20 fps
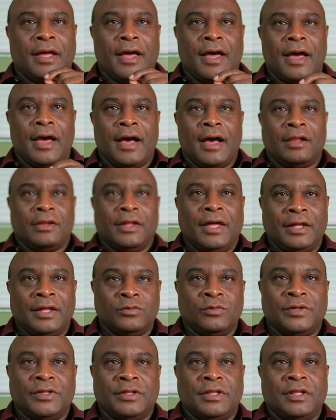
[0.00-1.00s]
I'll end
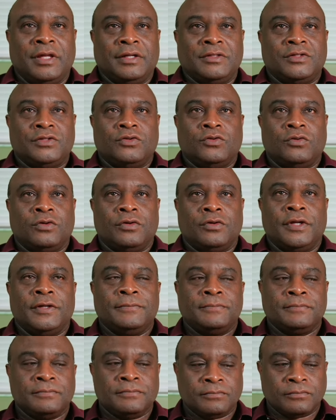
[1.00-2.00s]
with this story.
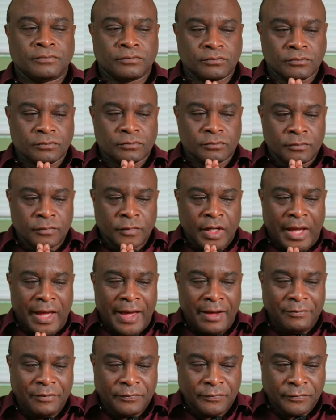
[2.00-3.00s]
I have
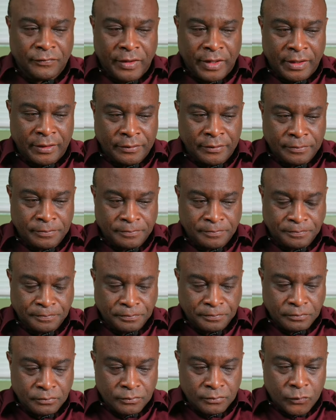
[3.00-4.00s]
a friend
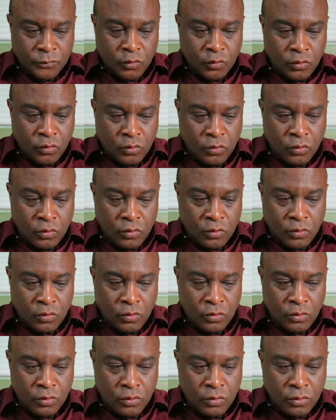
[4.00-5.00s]
who
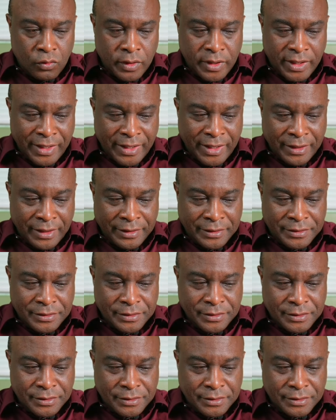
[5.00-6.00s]

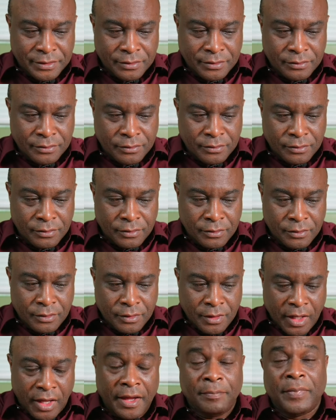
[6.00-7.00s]
is
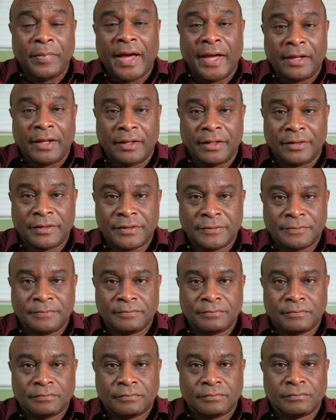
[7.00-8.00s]
a pilot,
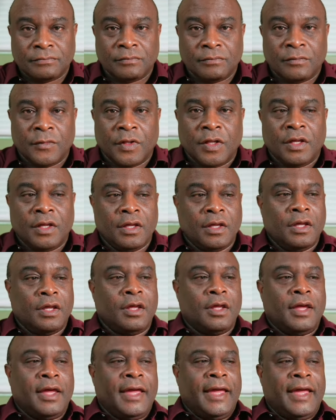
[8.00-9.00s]

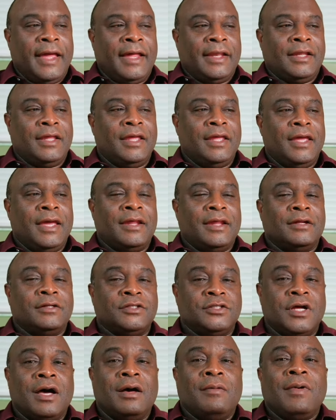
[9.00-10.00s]
and he had a
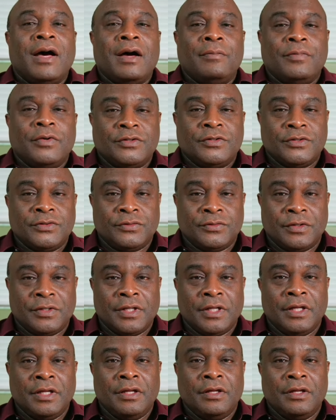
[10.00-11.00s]
job
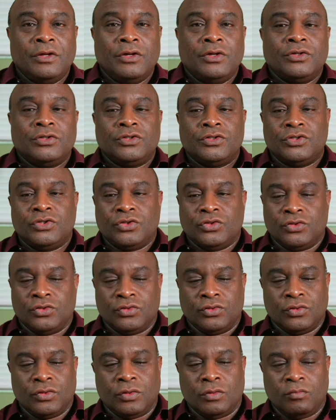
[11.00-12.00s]
opportunity
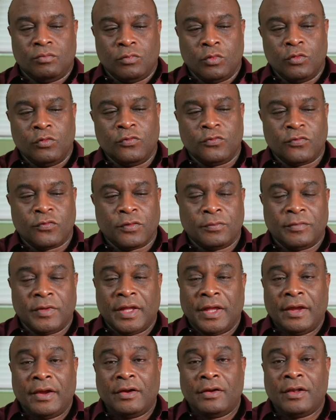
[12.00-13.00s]
to move from the
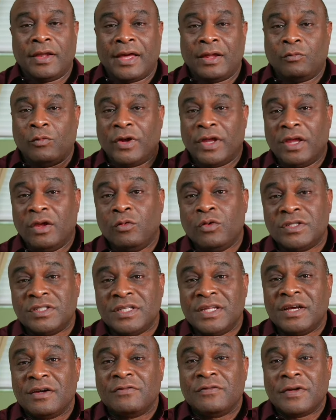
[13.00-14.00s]
airline where he was
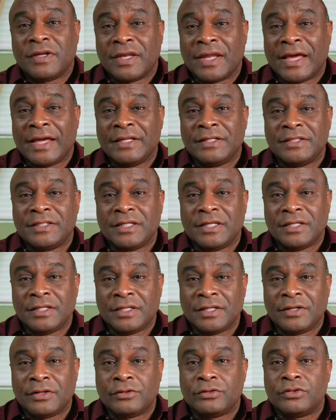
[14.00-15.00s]
there for 19
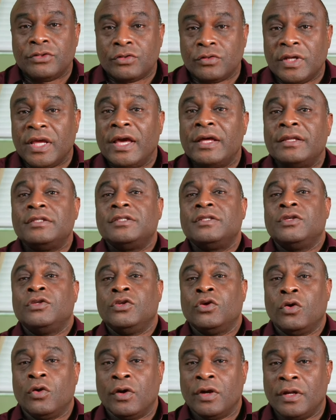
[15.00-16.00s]
years. So he had
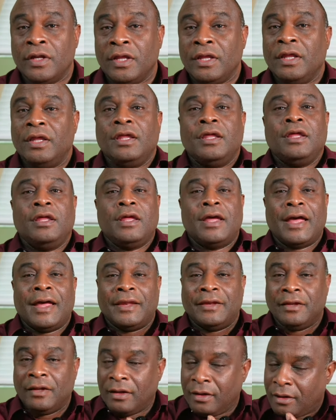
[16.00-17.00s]
seniority, he had
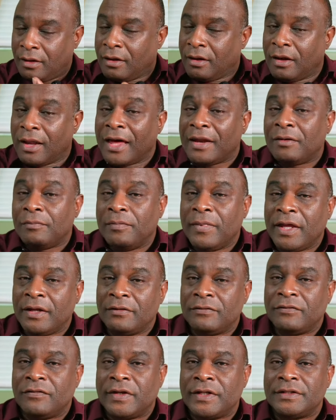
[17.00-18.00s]
a lot of
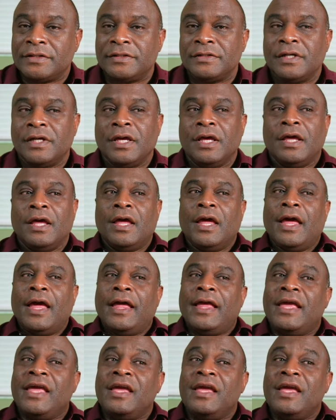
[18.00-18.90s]
benefits. He